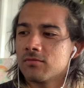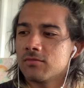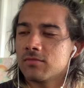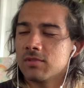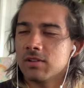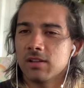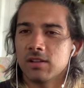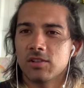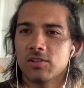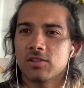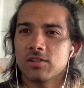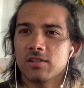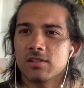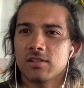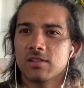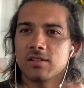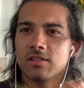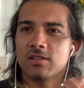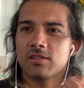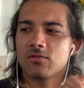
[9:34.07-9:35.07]
delicious
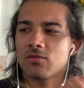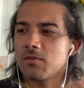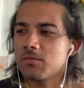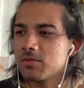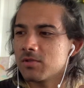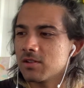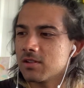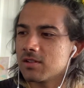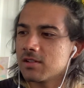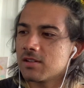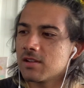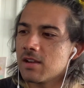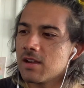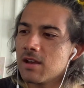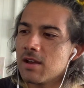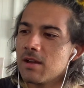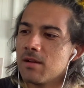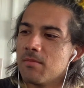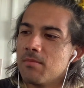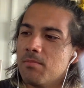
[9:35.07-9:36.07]
and scrumptious,
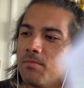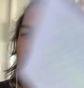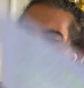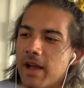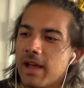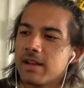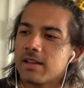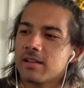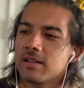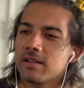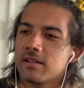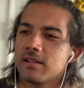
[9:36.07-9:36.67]
but